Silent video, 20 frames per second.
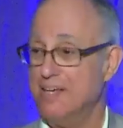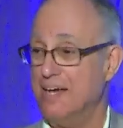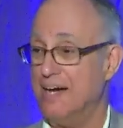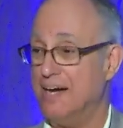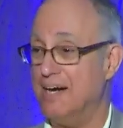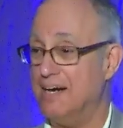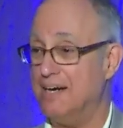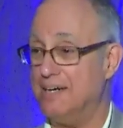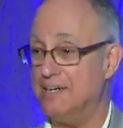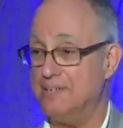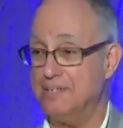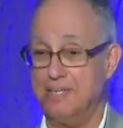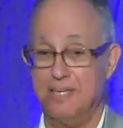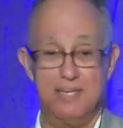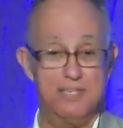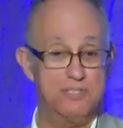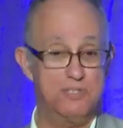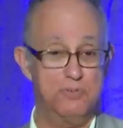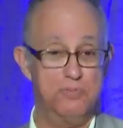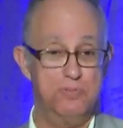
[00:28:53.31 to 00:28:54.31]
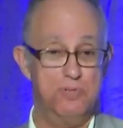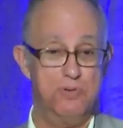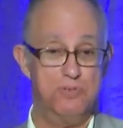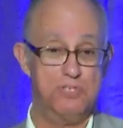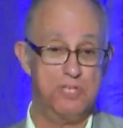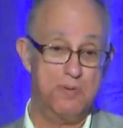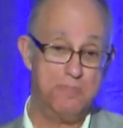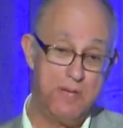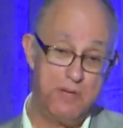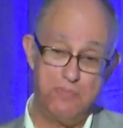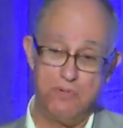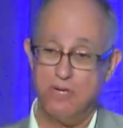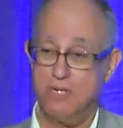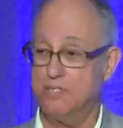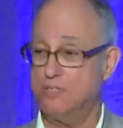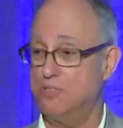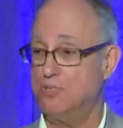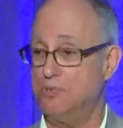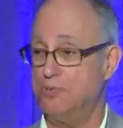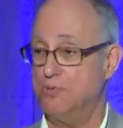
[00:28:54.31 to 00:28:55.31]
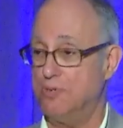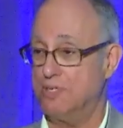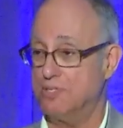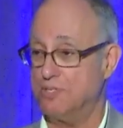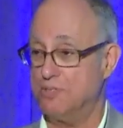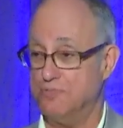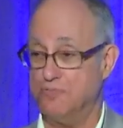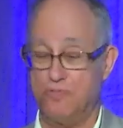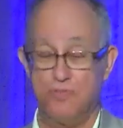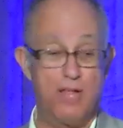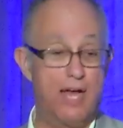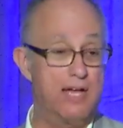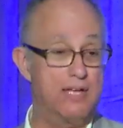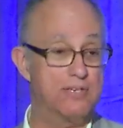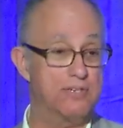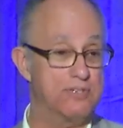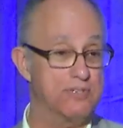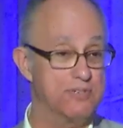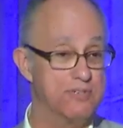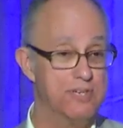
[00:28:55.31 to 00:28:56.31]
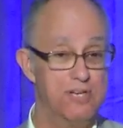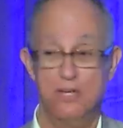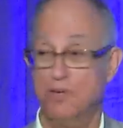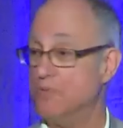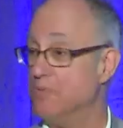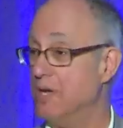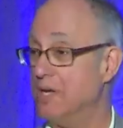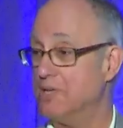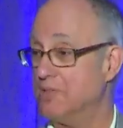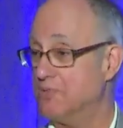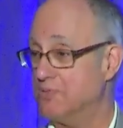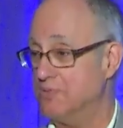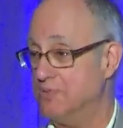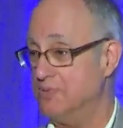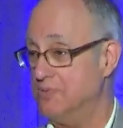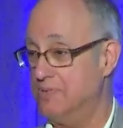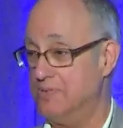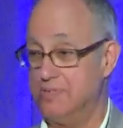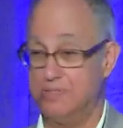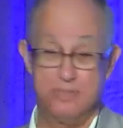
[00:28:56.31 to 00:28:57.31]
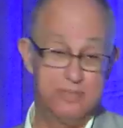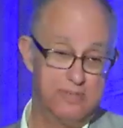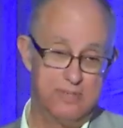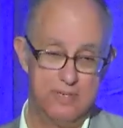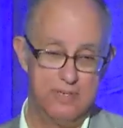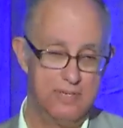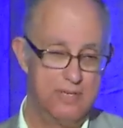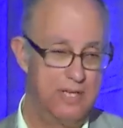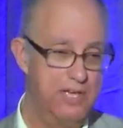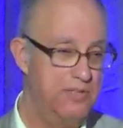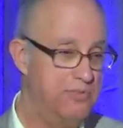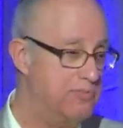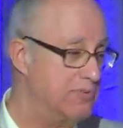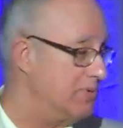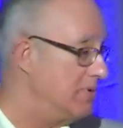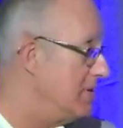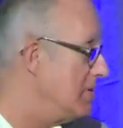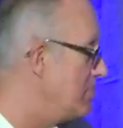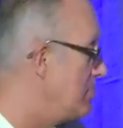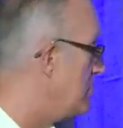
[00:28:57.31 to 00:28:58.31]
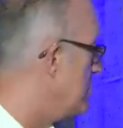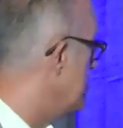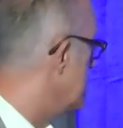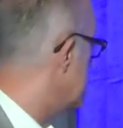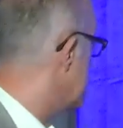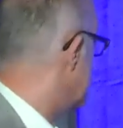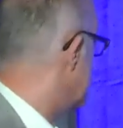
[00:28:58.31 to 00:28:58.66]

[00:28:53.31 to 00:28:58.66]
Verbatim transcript: Uh, and who knows, I may run into you on some flight or running through Heathrow Airport.